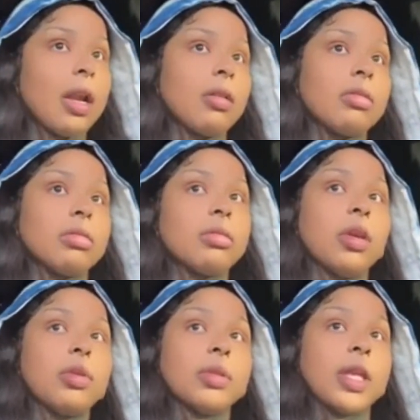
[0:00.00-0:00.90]
I don't
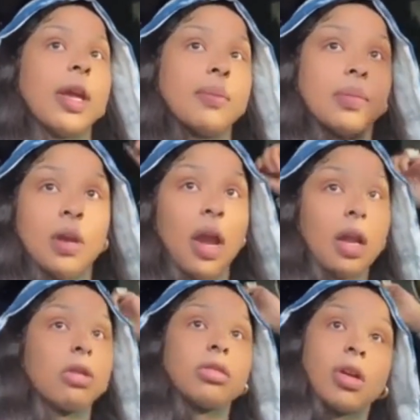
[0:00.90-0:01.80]
know what that,
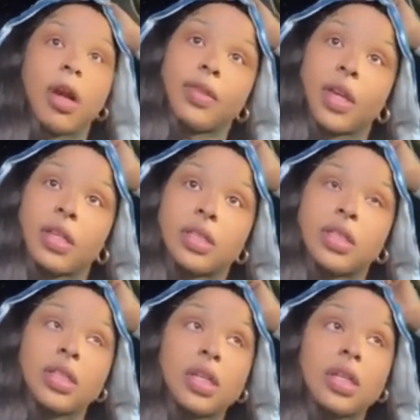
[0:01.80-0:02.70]
I don't know. I think it's
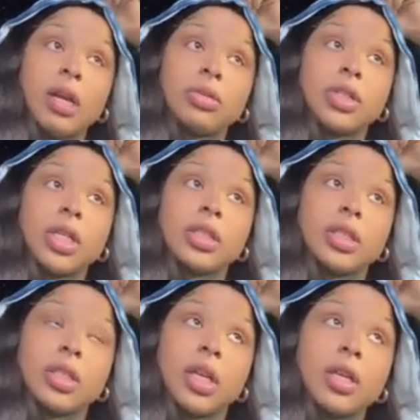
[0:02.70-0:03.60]
just a clout
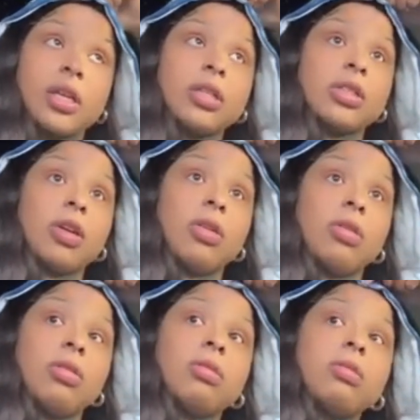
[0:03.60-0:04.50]
chasing thing.
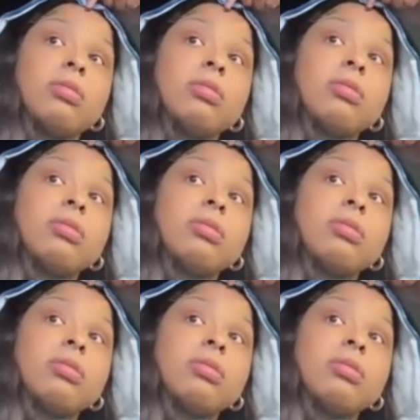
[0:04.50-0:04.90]
So...